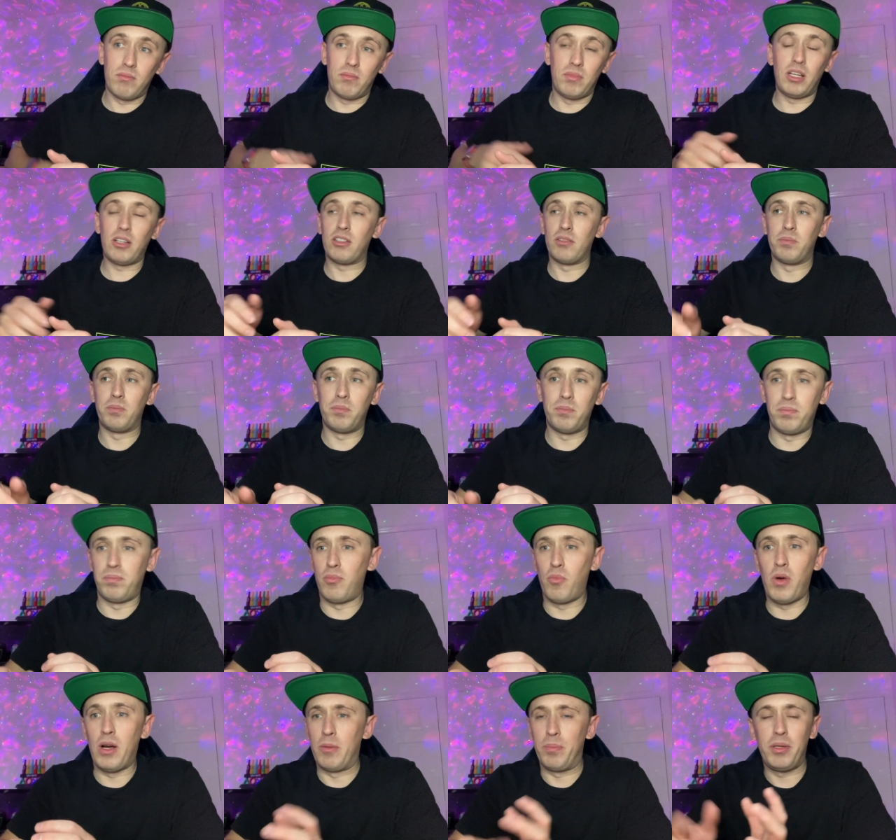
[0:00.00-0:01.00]
like a,
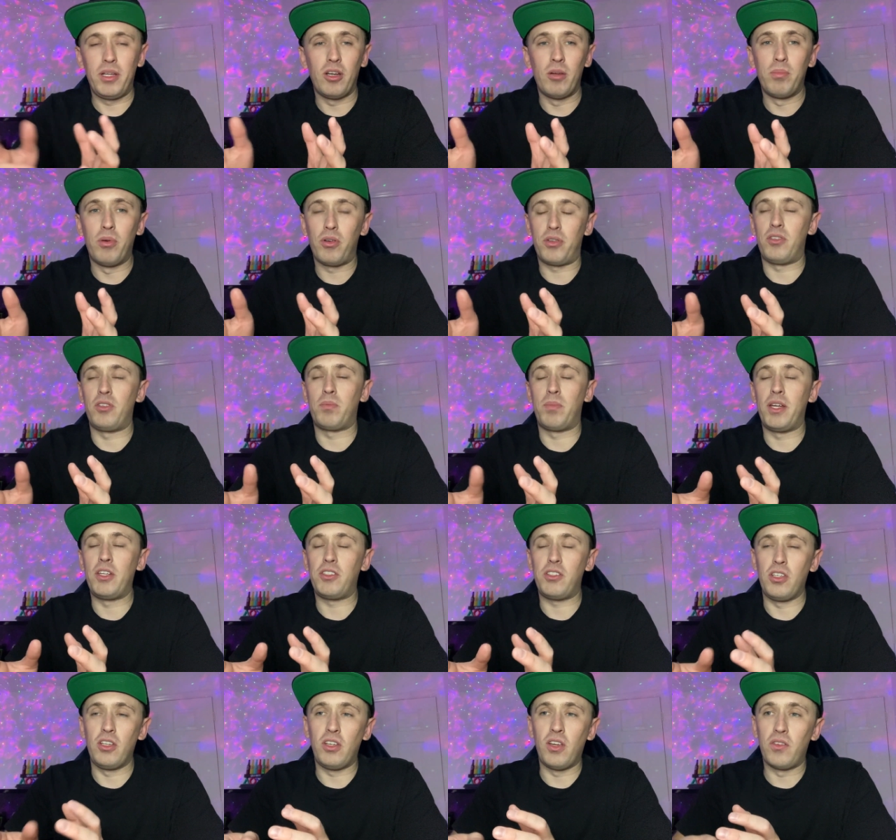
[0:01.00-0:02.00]
well, a PO box is
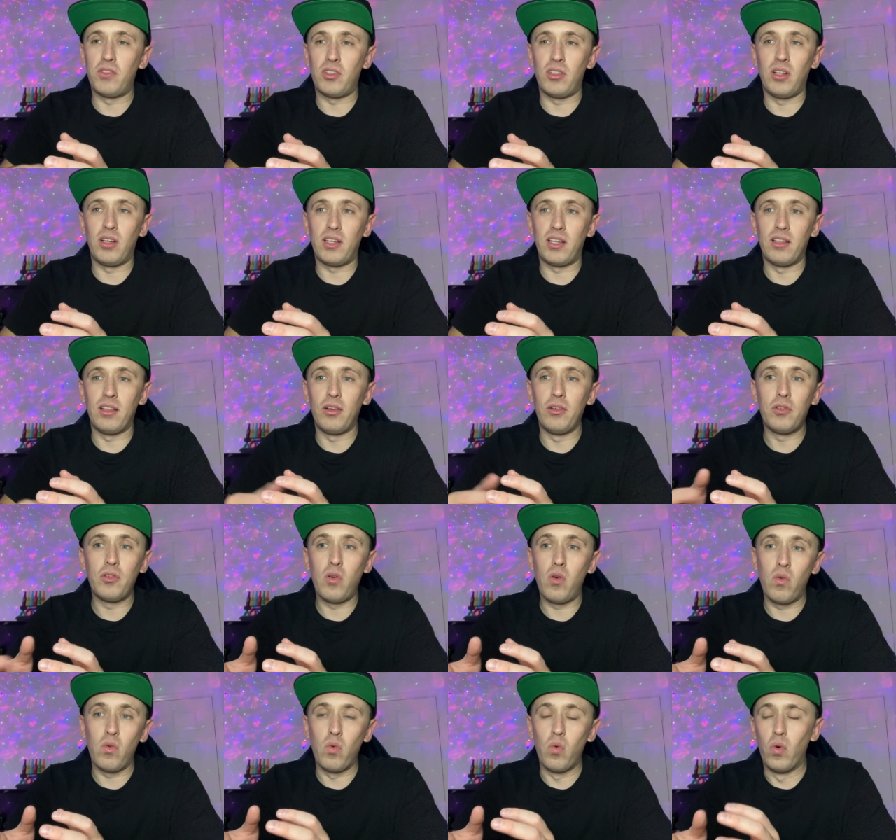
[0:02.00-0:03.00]
basically you go to like a
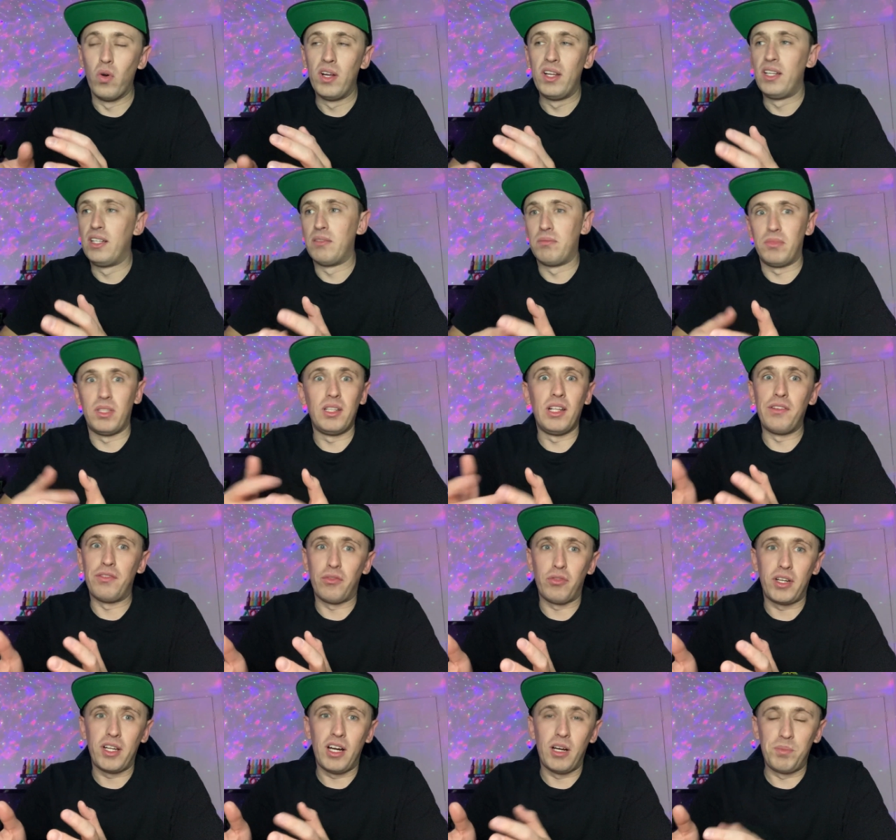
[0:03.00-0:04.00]
local
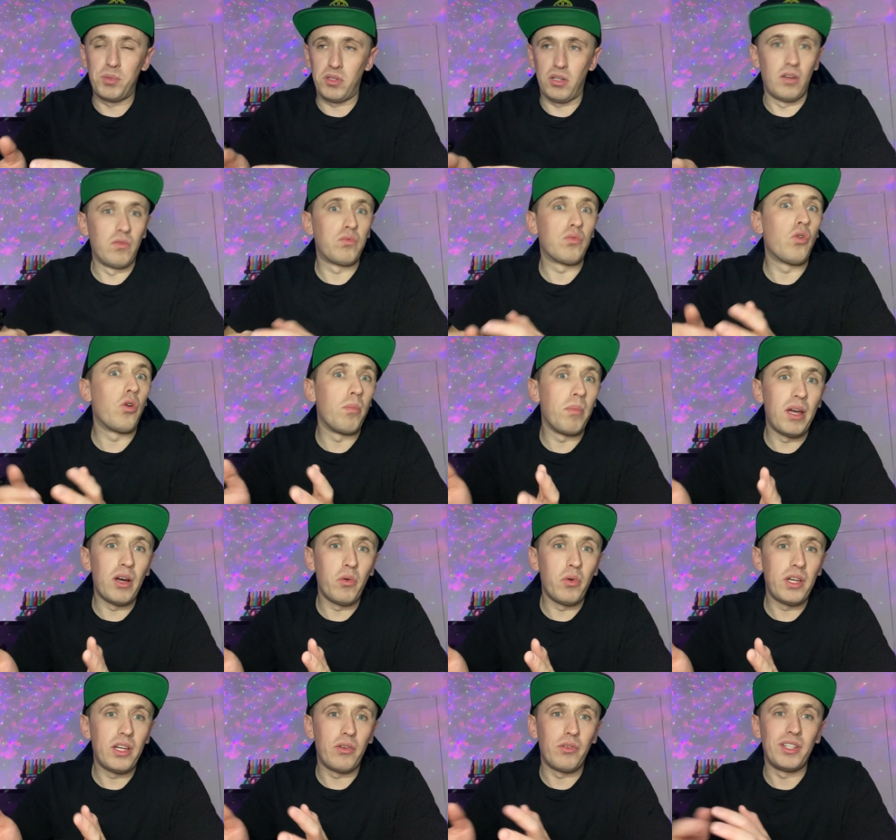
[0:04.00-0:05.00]
delivery hub, so like Royal
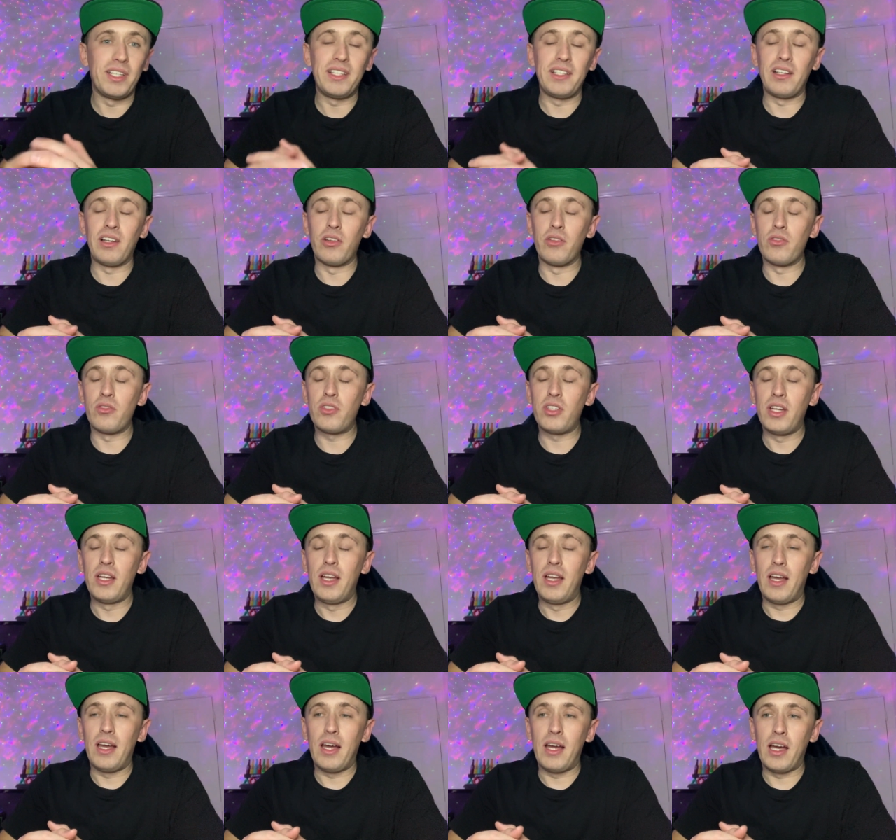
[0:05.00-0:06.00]
Mail here in England,
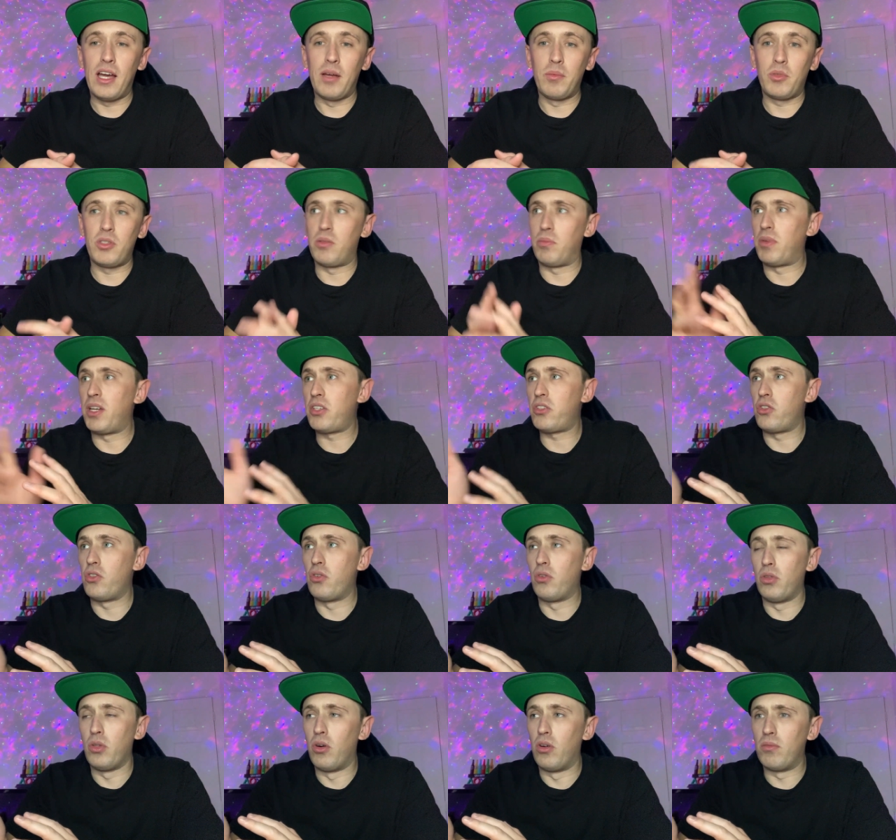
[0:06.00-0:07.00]
because um, I'm guessing
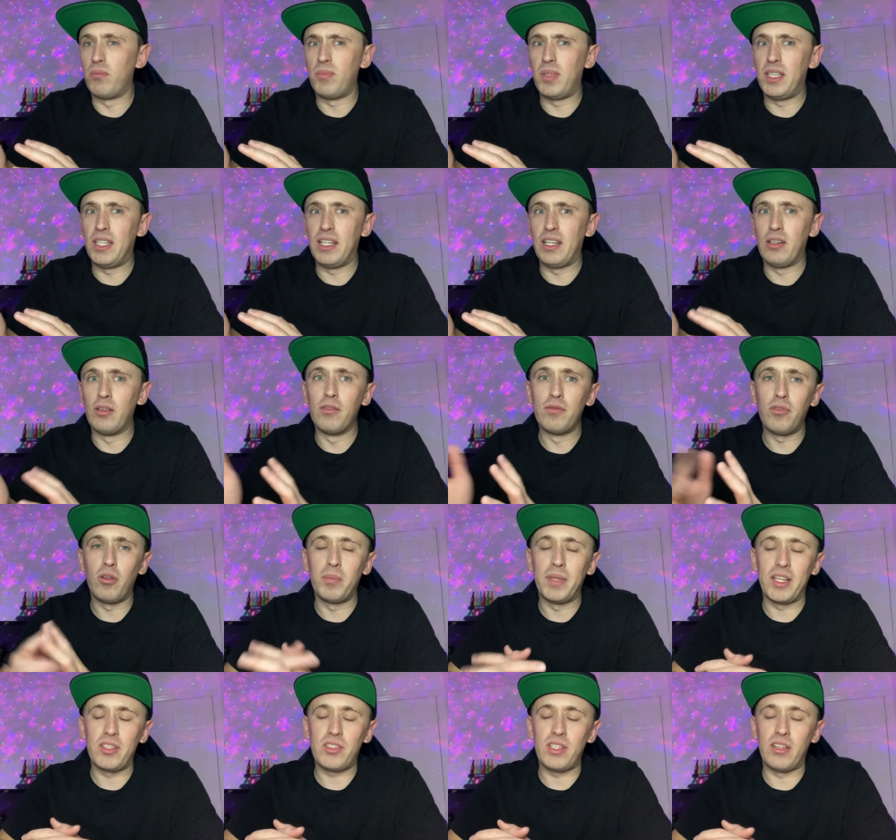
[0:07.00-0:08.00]
you're not in England
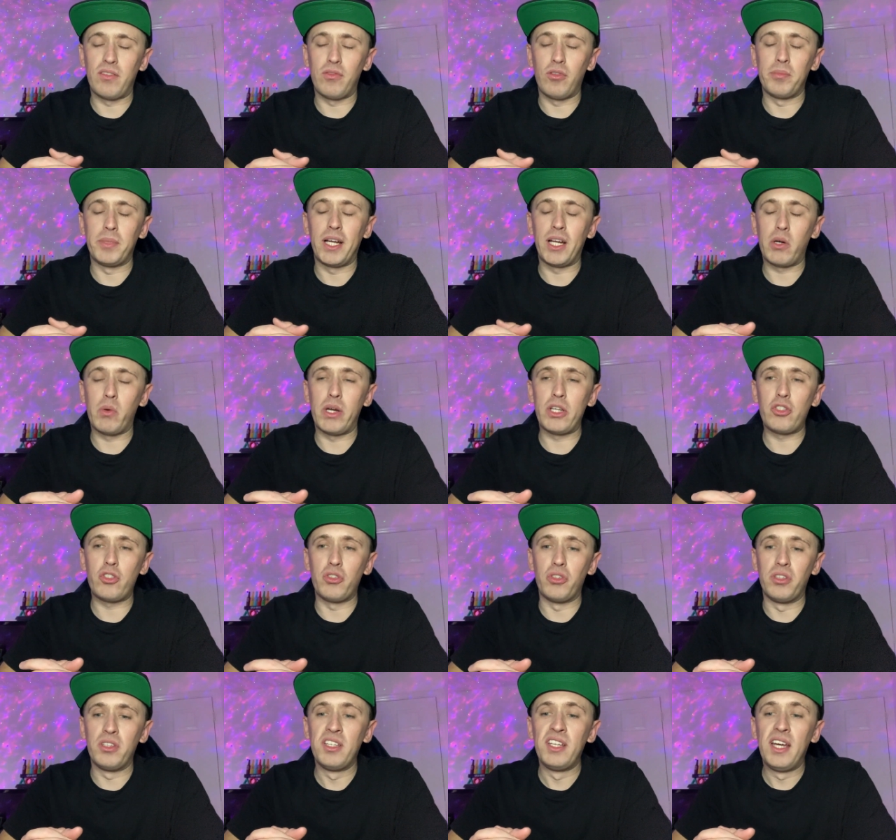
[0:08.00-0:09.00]
from that set from that
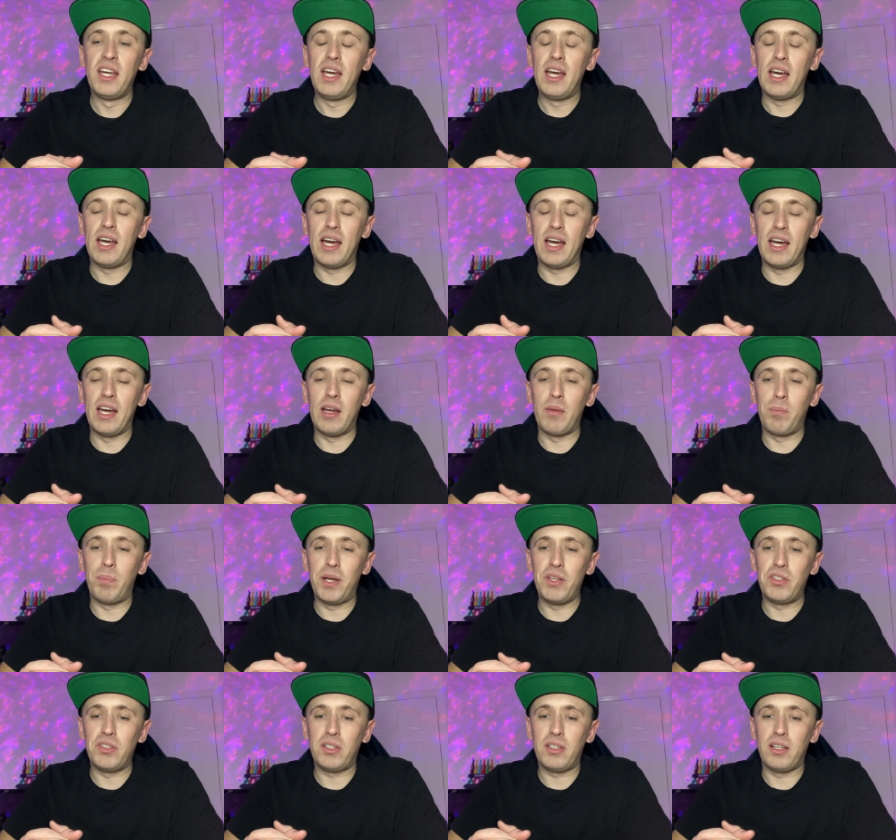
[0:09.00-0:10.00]
question. Uh,
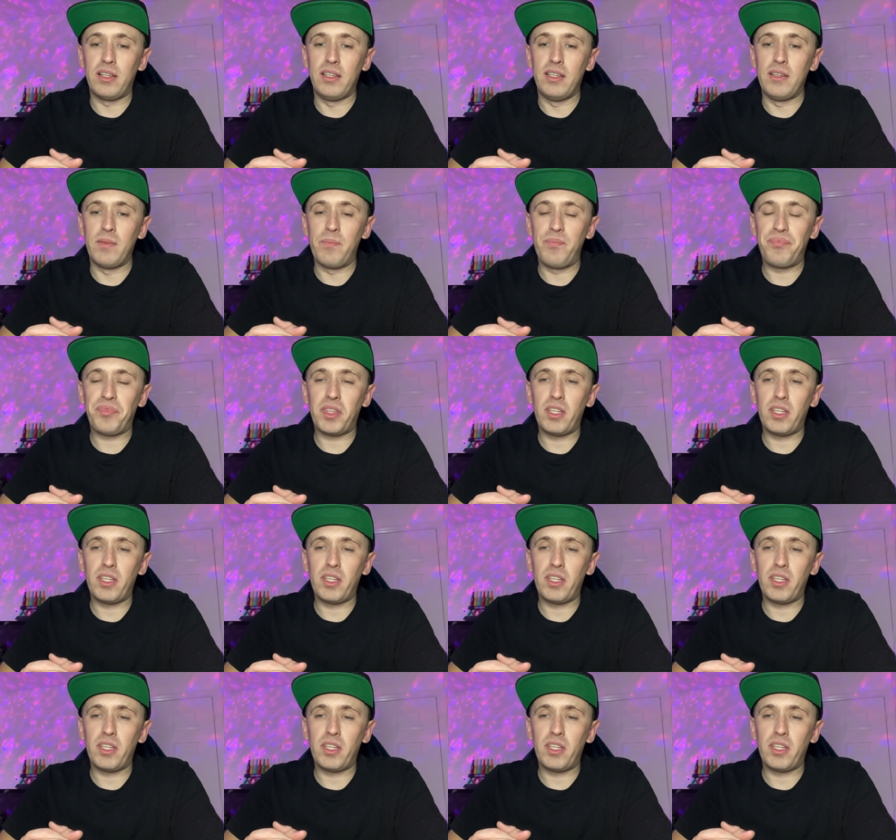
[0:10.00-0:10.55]
basically,